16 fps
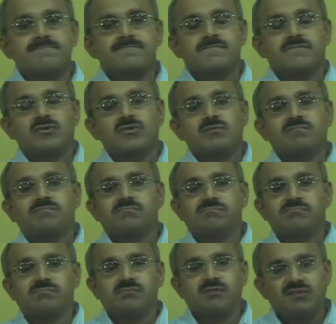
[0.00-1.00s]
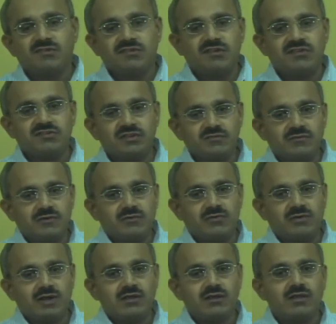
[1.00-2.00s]
So, in this session we look
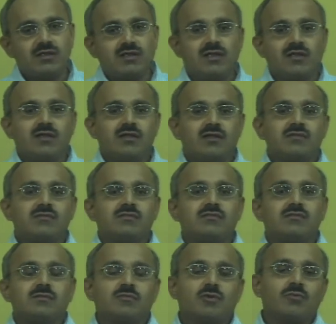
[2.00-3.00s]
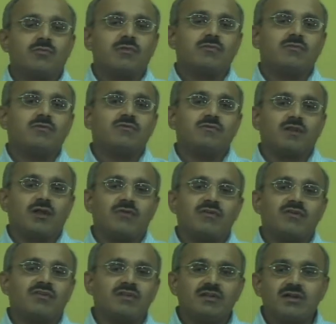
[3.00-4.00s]
at the problem of
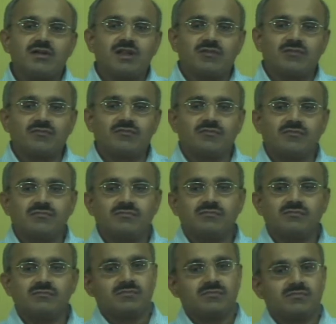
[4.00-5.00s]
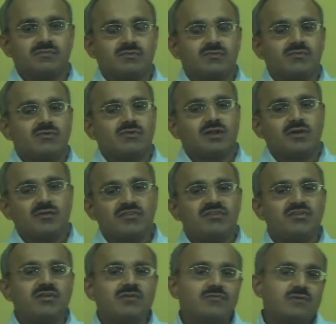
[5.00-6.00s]
traversing a graph. So,
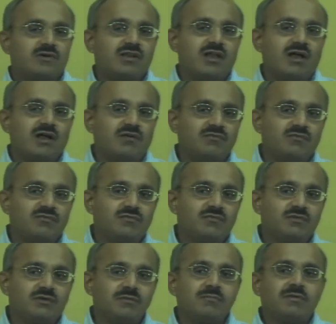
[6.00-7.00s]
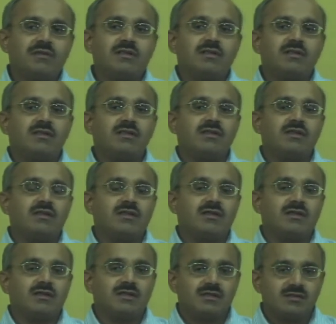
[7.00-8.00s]
traversing of a graph typically
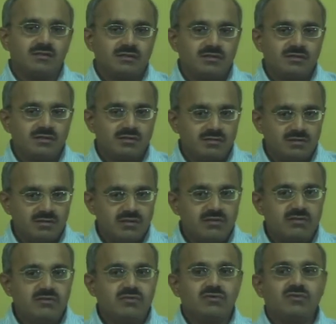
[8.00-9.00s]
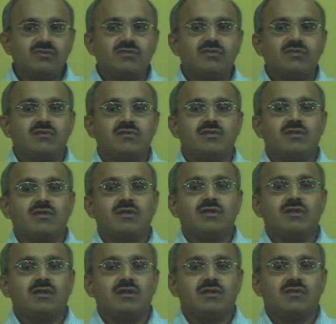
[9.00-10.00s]
includes
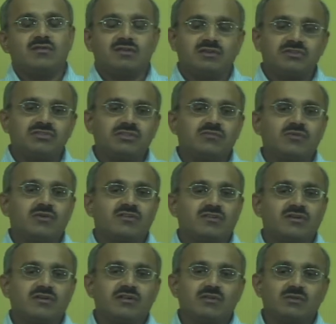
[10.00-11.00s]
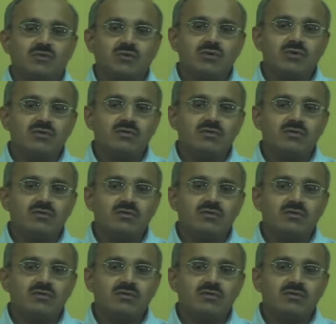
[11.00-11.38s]
searching for a certain node